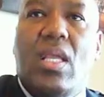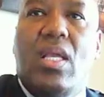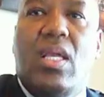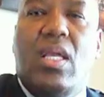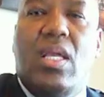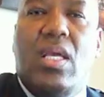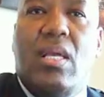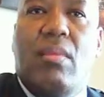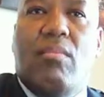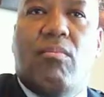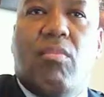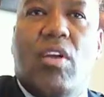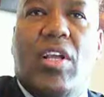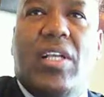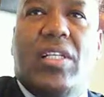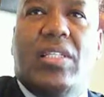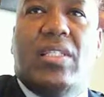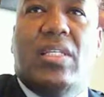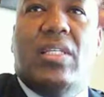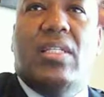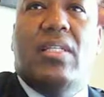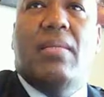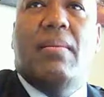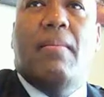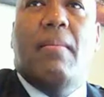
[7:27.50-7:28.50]

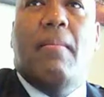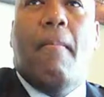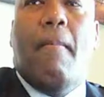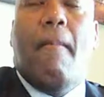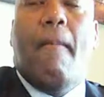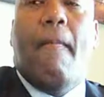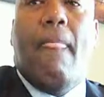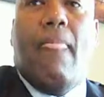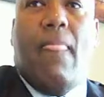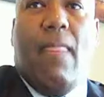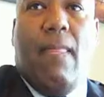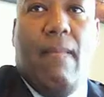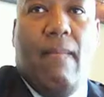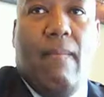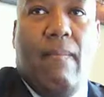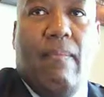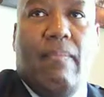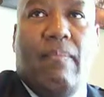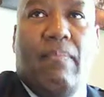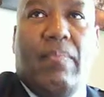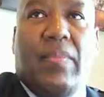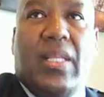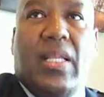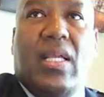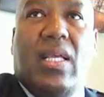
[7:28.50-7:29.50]
Embracing
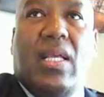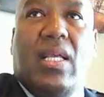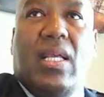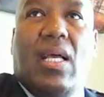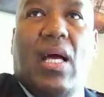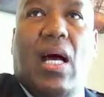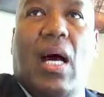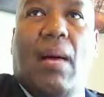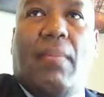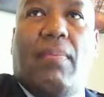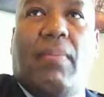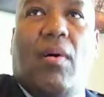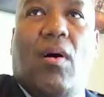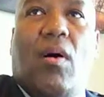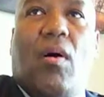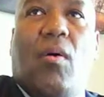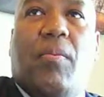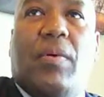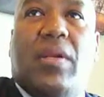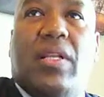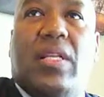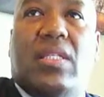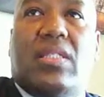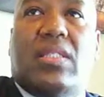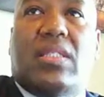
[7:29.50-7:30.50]

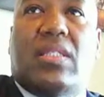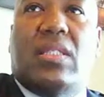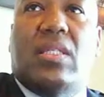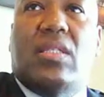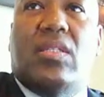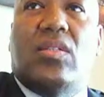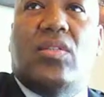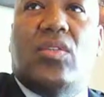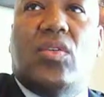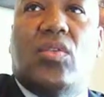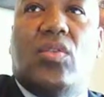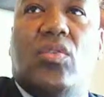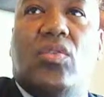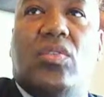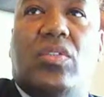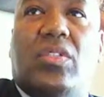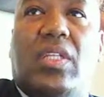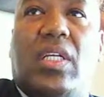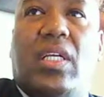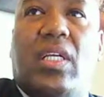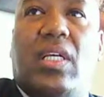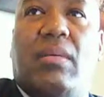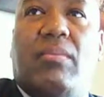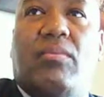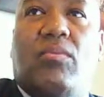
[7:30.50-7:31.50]
openness through
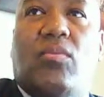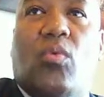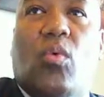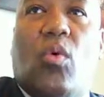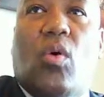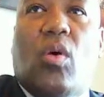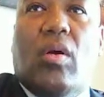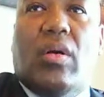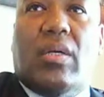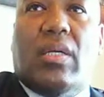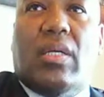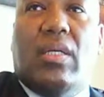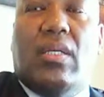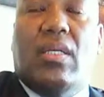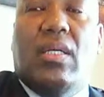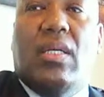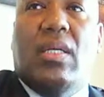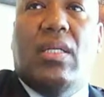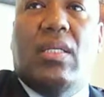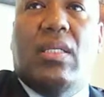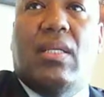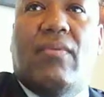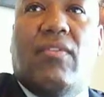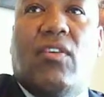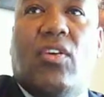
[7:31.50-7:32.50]
teamwork,
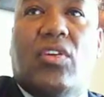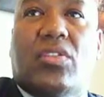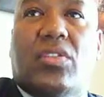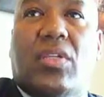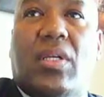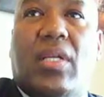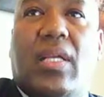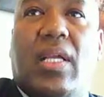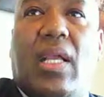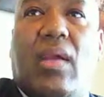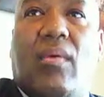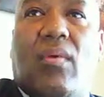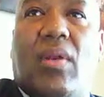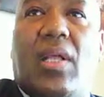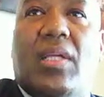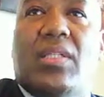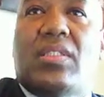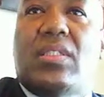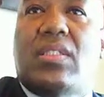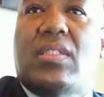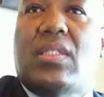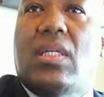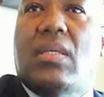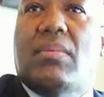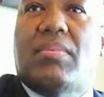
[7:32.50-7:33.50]
diversity, and
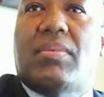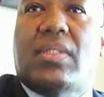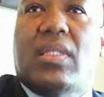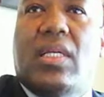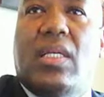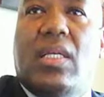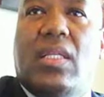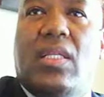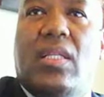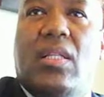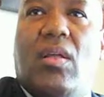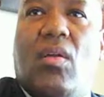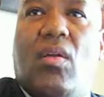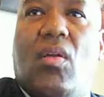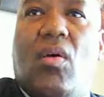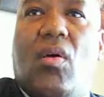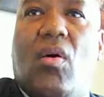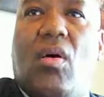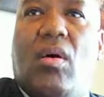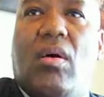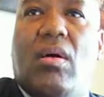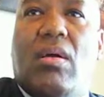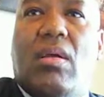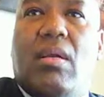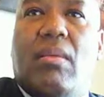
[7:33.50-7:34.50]
relationships that
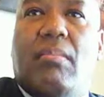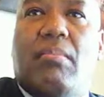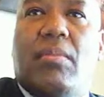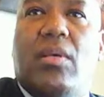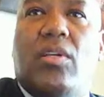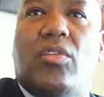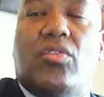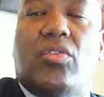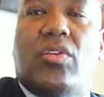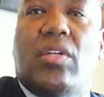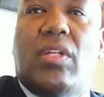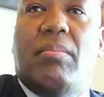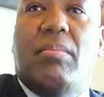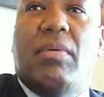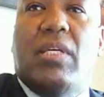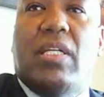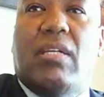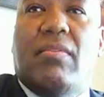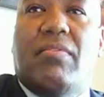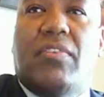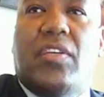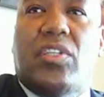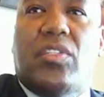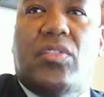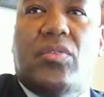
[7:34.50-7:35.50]
are mutually
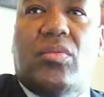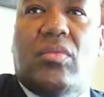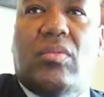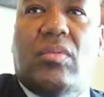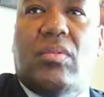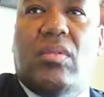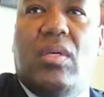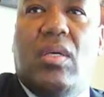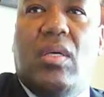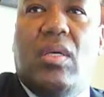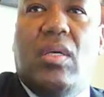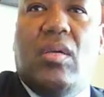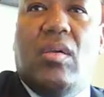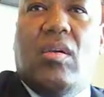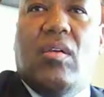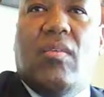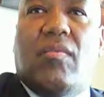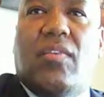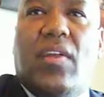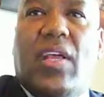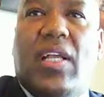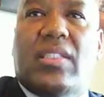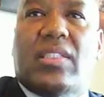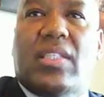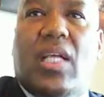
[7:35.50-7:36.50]
beneficial.
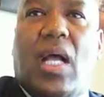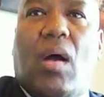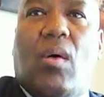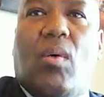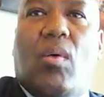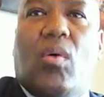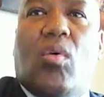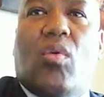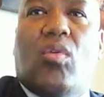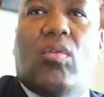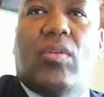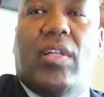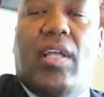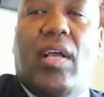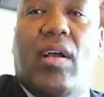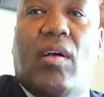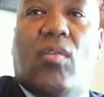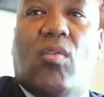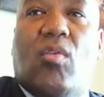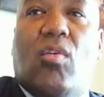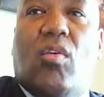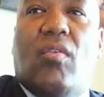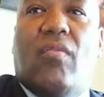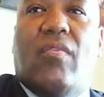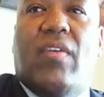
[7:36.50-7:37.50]
Reflects their
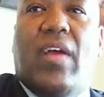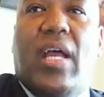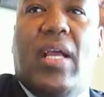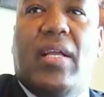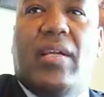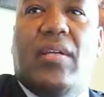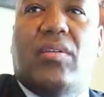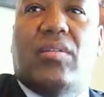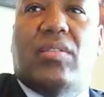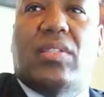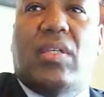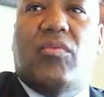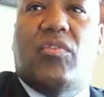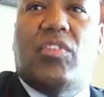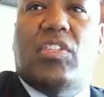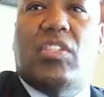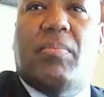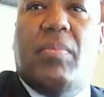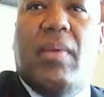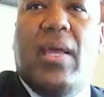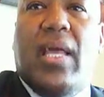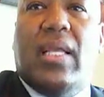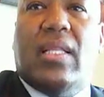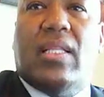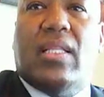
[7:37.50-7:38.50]
core values of
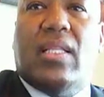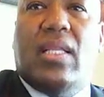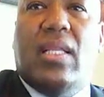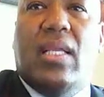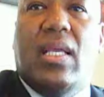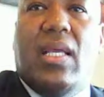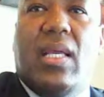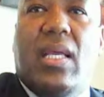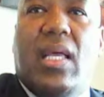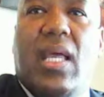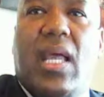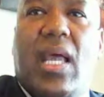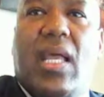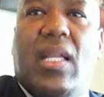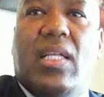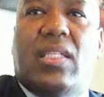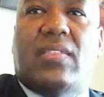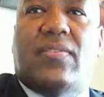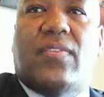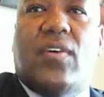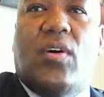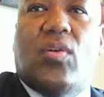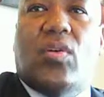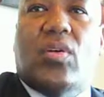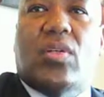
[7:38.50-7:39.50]
respect and is
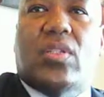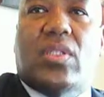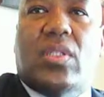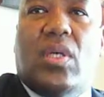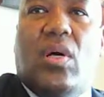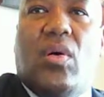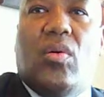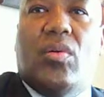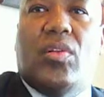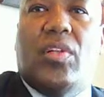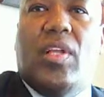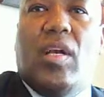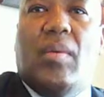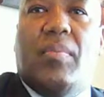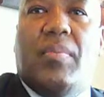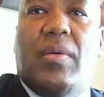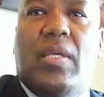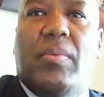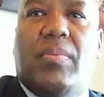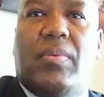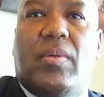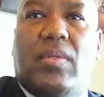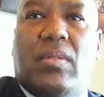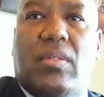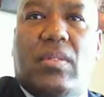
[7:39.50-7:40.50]
focused on their
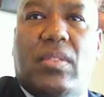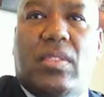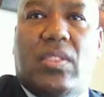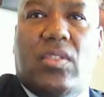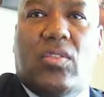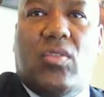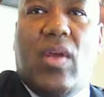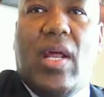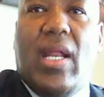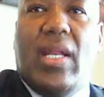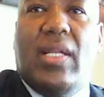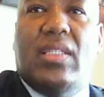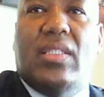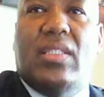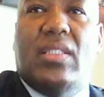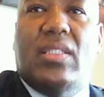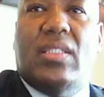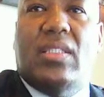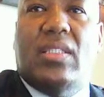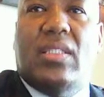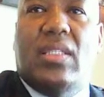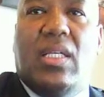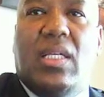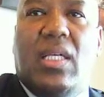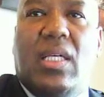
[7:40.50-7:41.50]
people,
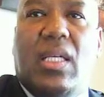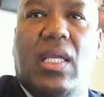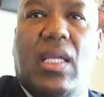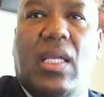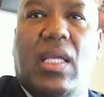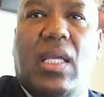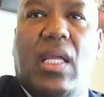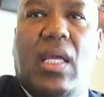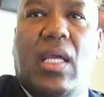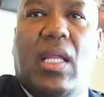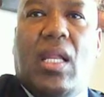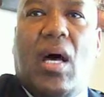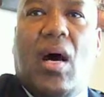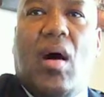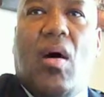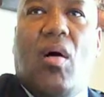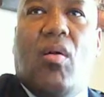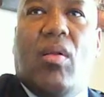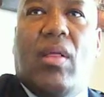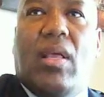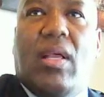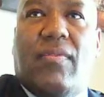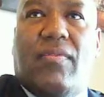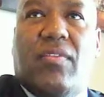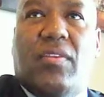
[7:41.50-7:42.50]
strategies, and
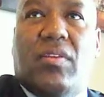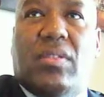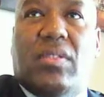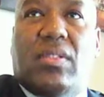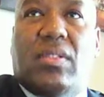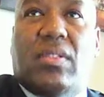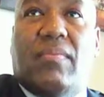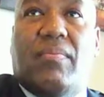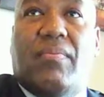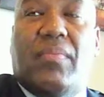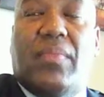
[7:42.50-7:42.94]
all efforts.